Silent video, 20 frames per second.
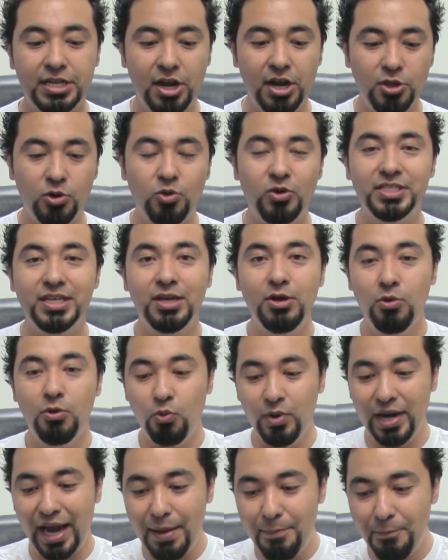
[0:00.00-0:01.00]
In other words,
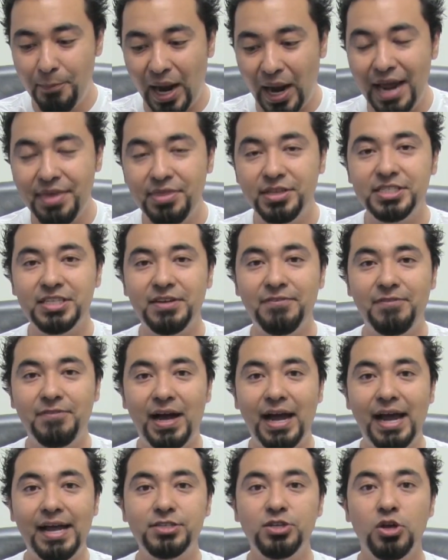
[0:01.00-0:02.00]
when I buy this
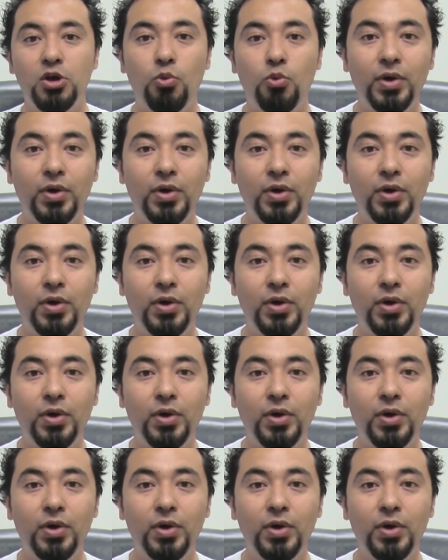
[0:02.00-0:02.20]
device,